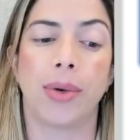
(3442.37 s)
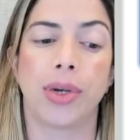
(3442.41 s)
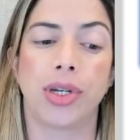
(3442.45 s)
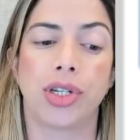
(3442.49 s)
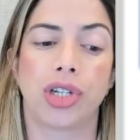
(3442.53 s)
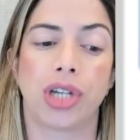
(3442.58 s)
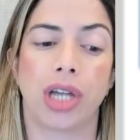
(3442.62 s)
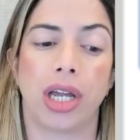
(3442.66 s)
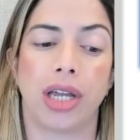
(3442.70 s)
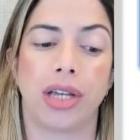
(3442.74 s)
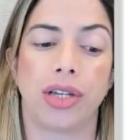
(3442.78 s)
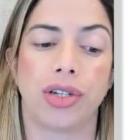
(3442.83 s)
would
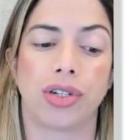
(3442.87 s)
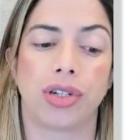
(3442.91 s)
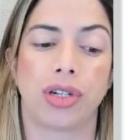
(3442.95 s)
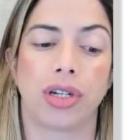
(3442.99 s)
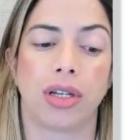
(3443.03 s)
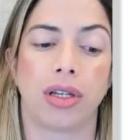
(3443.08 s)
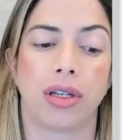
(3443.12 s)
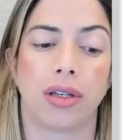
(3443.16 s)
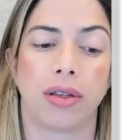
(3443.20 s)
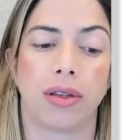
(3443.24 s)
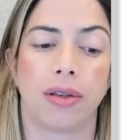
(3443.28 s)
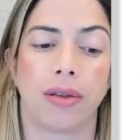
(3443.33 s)
change
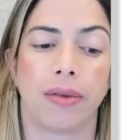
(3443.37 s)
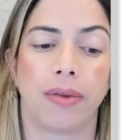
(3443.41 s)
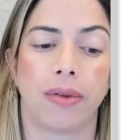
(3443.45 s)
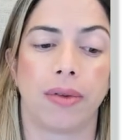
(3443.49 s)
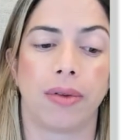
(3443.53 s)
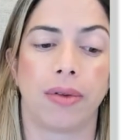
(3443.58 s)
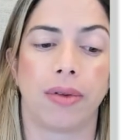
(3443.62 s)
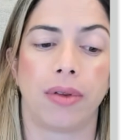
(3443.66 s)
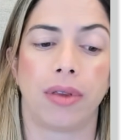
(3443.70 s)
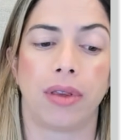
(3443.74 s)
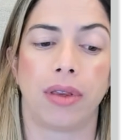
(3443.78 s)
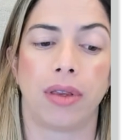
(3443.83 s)

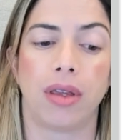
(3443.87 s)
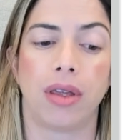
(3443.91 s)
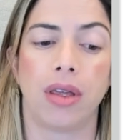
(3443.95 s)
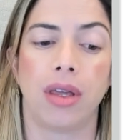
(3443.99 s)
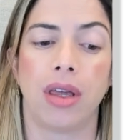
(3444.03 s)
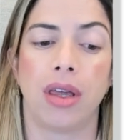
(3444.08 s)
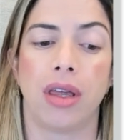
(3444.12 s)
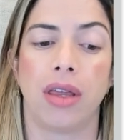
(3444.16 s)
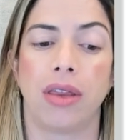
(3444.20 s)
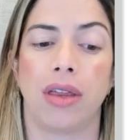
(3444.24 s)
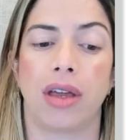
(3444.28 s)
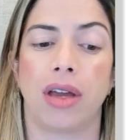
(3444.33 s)

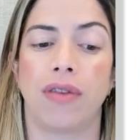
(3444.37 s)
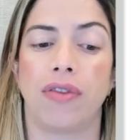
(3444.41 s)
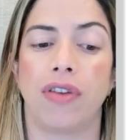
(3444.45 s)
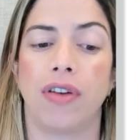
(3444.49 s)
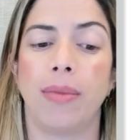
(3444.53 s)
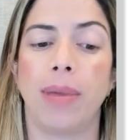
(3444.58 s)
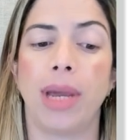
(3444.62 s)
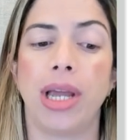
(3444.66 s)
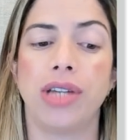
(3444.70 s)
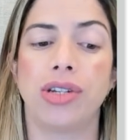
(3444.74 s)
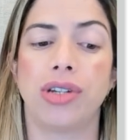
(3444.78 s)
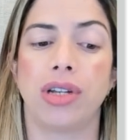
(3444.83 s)
the
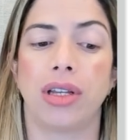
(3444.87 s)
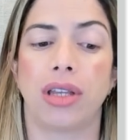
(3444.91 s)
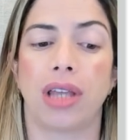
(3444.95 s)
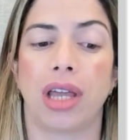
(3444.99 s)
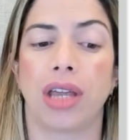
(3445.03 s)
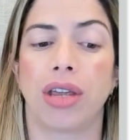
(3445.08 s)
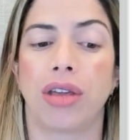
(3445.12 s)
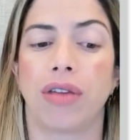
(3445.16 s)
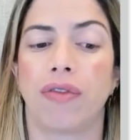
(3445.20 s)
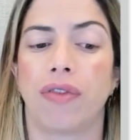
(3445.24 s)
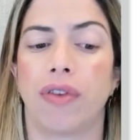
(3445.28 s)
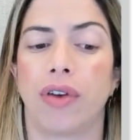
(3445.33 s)
information,
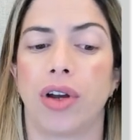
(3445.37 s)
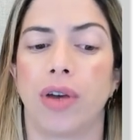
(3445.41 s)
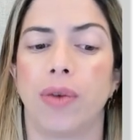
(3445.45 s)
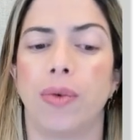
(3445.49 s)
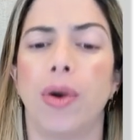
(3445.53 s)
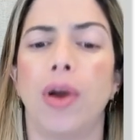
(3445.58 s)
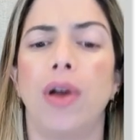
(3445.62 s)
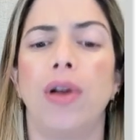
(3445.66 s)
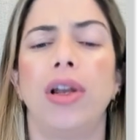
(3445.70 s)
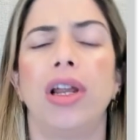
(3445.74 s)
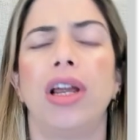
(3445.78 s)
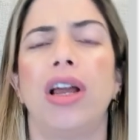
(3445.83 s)
thank you for
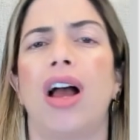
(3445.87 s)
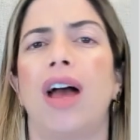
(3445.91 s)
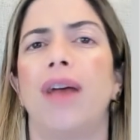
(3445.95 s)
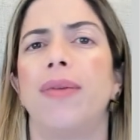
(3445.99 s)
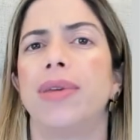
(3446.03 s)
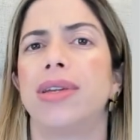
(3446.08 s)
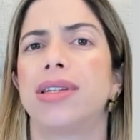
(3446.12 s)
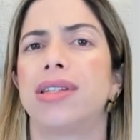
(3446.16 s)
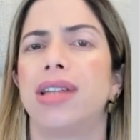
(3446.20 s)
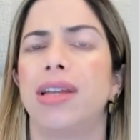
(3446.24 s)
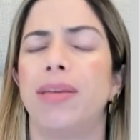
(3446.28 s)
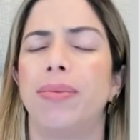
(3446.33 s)
enrolling.
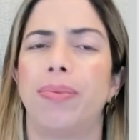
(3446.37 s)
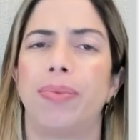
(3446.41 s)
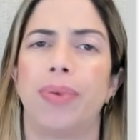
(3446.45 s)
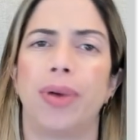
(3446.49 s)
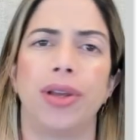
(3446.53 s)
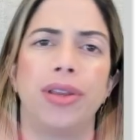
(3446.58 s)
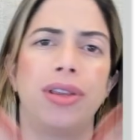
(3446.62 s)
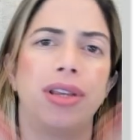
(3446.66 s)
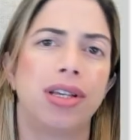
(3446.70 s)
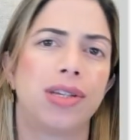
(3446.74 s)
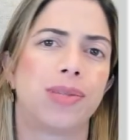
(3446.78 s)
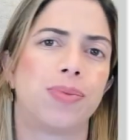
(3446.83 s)
Obviously,
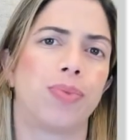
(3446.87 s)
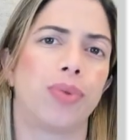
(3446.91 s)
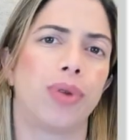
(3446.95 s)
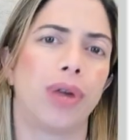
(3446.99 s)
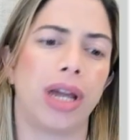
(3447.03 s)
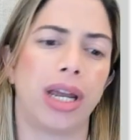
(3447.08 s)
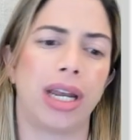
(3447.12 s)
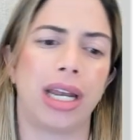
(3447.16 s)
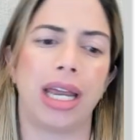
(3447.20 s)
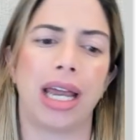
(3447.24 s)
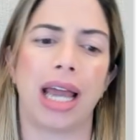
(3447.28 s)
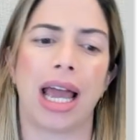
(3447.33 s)
put this
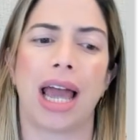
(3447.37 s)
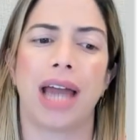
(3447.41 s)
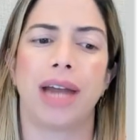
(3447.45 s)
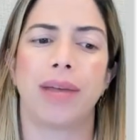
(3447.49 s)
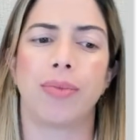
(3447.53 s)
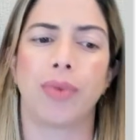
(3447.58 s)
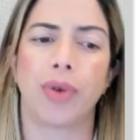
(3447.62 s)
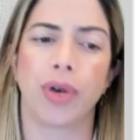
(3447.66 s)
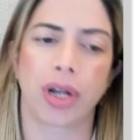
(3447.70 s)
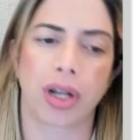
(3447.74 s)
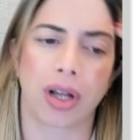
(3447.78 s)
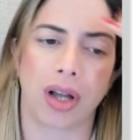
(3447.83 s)
pretty, add
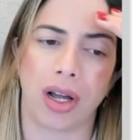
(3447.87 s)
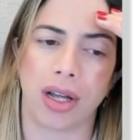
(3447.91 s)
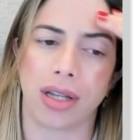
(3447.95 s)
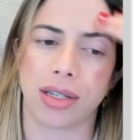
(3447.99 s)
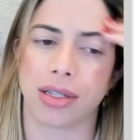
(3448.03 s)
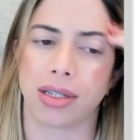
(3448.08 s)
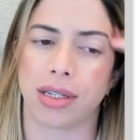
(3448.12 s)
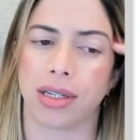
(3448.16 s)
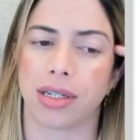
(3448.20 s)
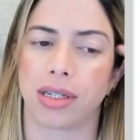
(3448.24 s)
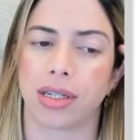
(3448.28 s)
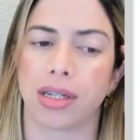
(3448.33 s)
more
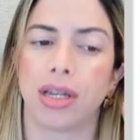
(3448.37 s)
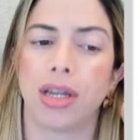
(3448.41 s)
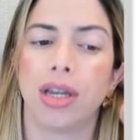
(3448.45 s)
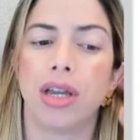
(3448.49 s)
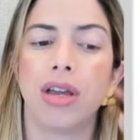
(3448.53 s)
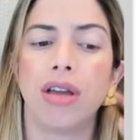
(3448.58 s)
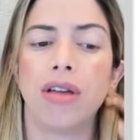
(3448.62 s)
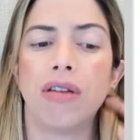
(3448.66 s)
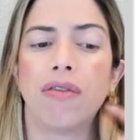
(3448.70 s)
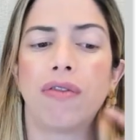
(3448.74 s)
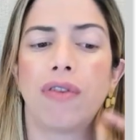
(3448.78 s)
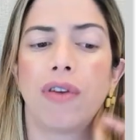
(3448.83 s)
content.
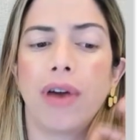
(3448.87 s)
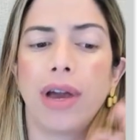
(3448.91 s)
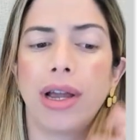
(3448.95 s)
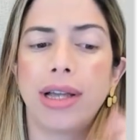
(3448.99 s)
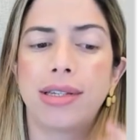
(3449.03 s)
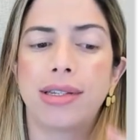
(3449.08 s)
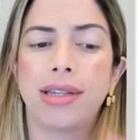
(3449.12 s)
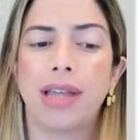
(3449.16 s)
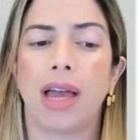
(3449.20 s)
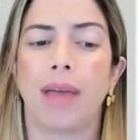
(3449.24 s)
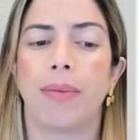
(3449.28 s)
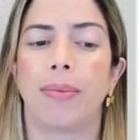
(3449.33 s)
For
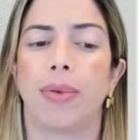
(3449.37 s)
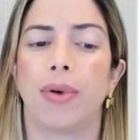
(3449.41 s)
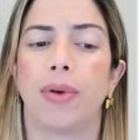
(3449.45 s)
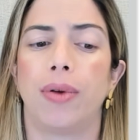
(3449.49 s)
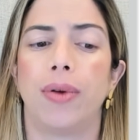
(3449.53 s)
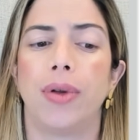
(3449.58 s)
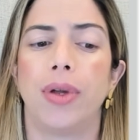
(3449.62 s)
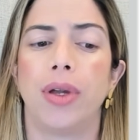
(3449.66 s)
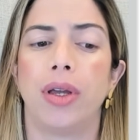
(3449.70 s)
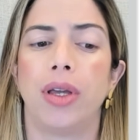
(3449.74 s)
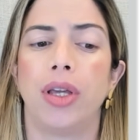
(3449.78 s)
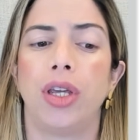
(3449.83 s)

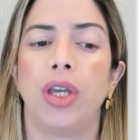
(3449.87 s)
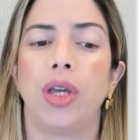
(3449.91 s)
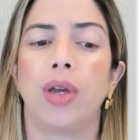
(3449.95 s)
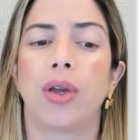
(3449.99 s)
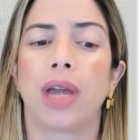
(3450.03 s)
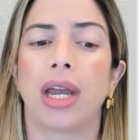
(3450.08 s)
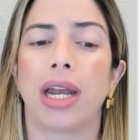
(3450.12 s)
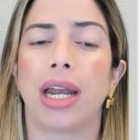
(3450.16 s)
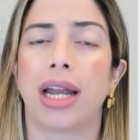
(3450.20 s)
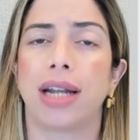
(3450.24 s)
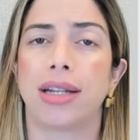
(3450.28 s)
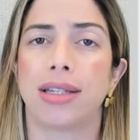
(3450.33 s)
example, you
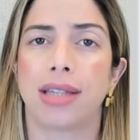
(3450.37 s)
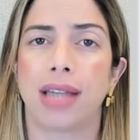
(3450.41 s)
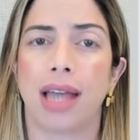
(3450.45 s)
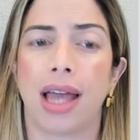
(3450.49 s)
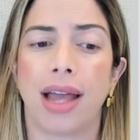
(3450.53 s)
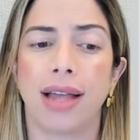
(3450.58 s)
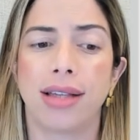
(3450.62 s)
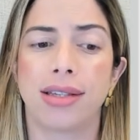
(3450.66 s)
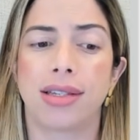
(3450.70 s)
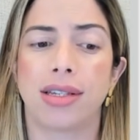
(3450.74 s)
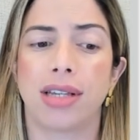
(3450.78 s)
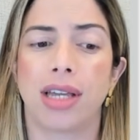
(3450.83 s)
can add
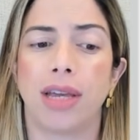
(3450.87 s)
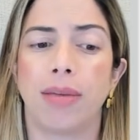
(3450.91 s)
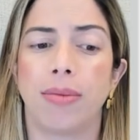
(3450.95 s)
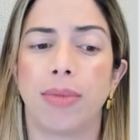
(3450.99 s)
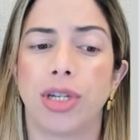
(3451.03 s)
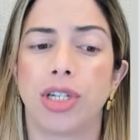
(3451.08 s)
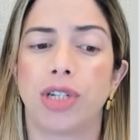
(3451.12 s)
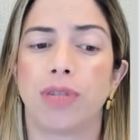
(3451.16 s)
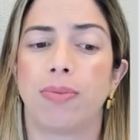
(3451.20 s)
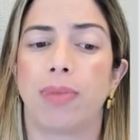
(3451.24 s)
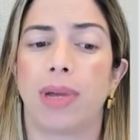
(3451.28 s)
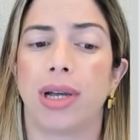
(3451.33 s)
text,
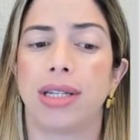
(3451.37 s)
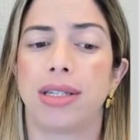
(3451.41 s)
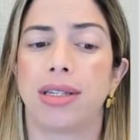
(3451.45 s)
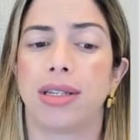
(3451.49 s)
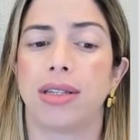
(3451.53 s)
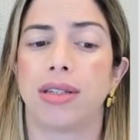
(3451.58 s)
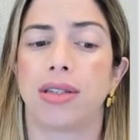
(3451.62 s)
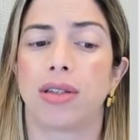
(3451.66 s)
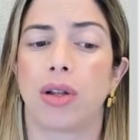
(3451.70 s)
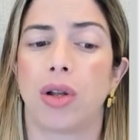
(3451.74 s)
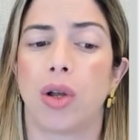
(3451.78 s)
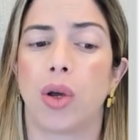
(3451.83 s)
image,
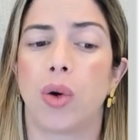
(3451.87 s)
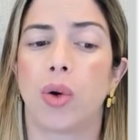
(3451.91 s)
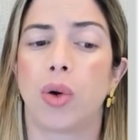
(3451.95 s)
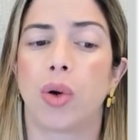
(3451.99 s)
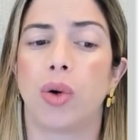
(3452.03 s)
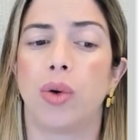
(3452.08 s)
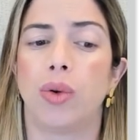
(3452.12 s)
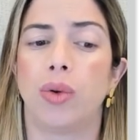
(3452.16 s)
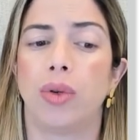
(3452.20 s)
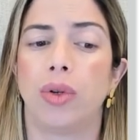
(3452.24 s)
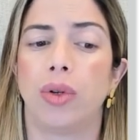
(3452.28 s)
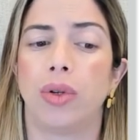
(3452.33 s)
buttons,
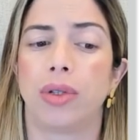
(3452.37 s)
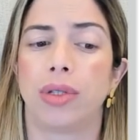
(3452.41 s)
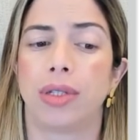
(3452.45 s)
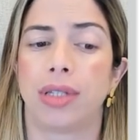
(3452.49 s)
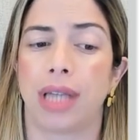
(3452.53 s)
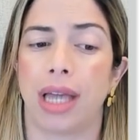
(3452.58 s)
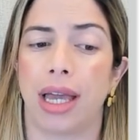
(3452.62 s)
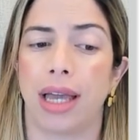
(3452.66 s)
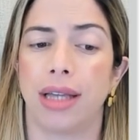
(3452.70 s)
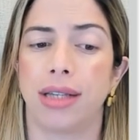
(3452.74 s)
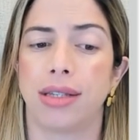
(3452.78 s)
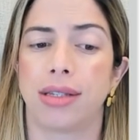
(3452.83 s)
logo,
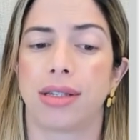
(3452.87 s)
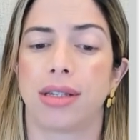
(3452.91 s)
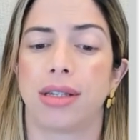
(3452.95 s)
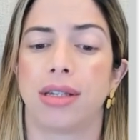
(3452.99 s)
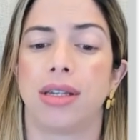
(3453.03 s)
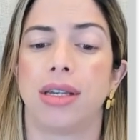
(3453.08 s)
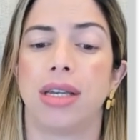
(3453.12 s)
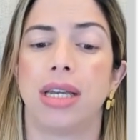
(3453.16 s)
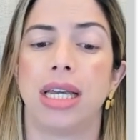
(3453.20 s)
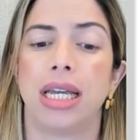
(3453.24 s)
text,